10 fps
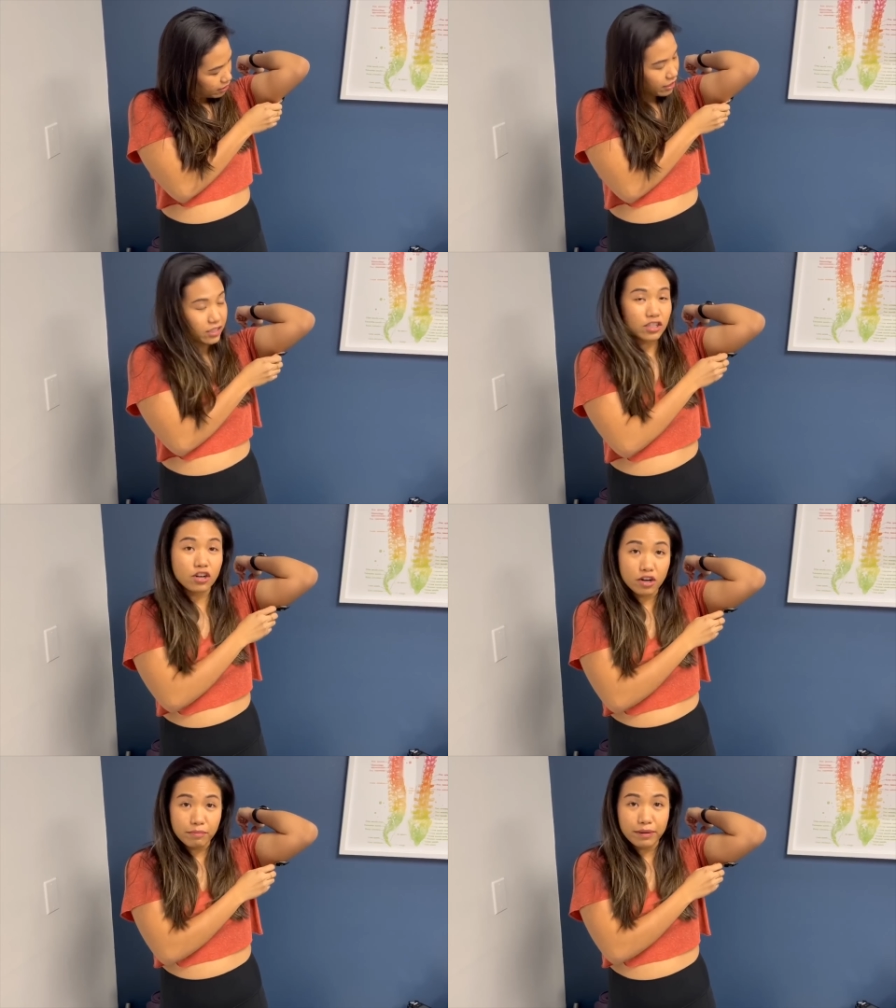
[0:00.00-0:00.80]
It's
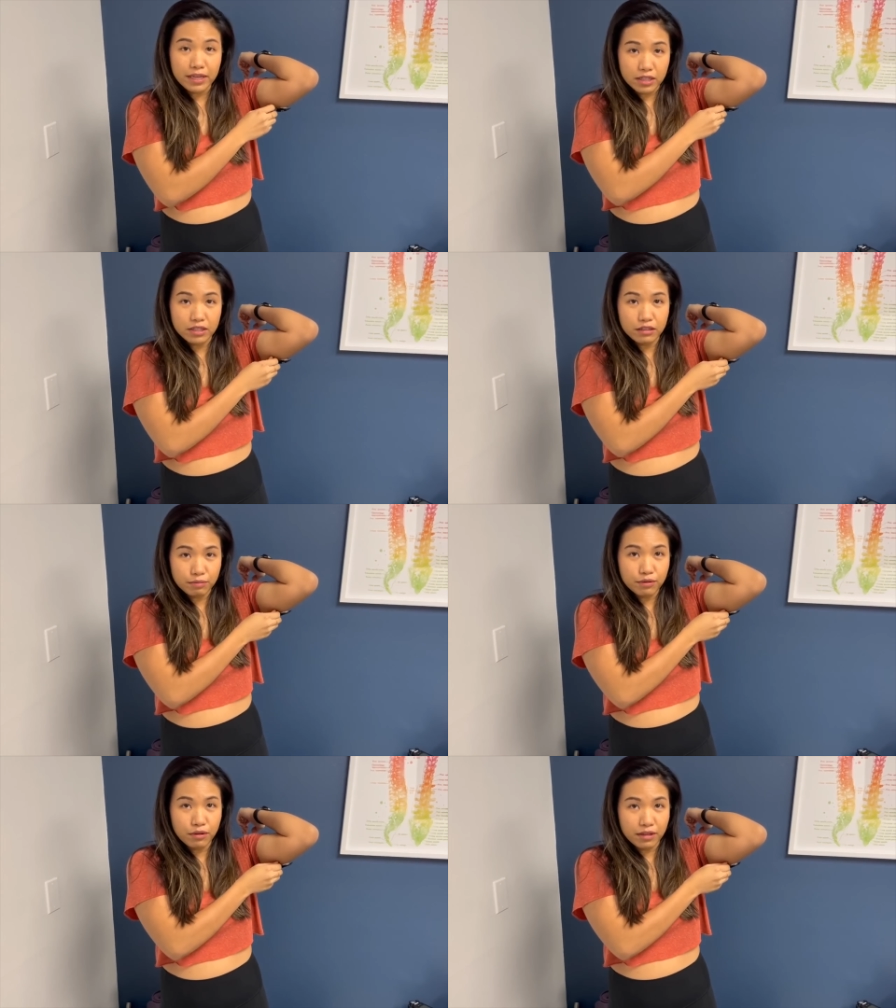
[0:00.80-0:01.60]
hard because it's
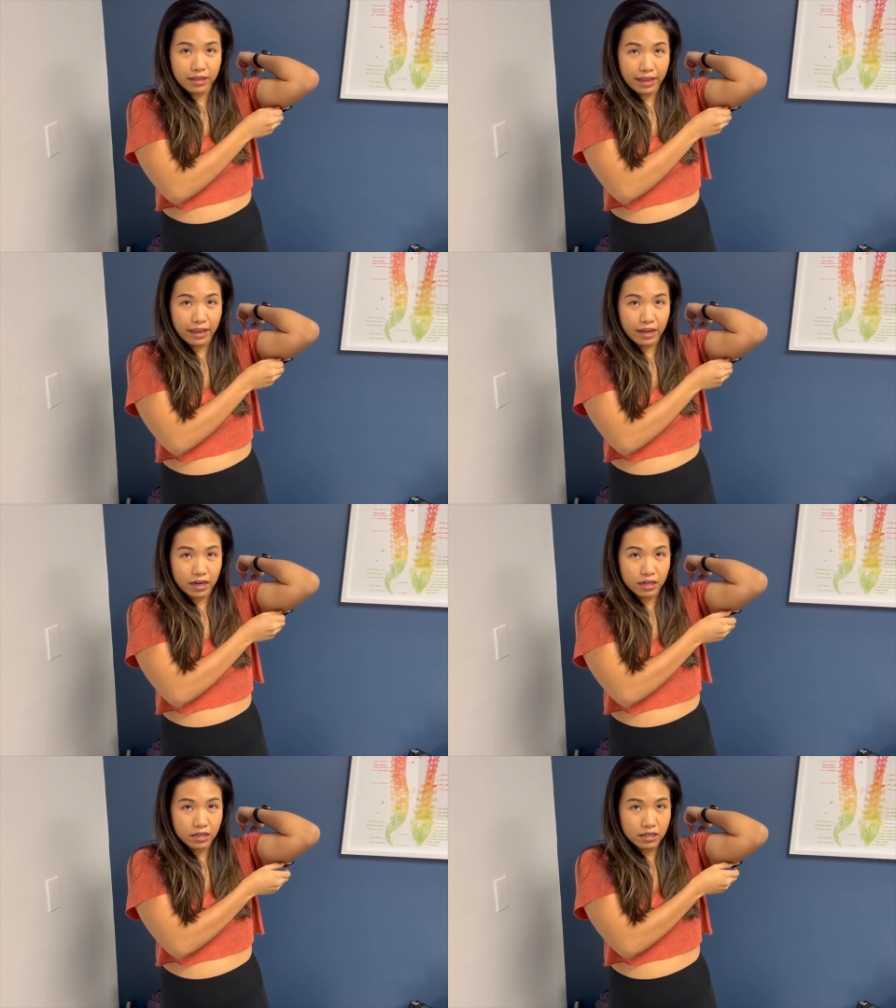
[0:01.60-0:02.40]
poo on the hair.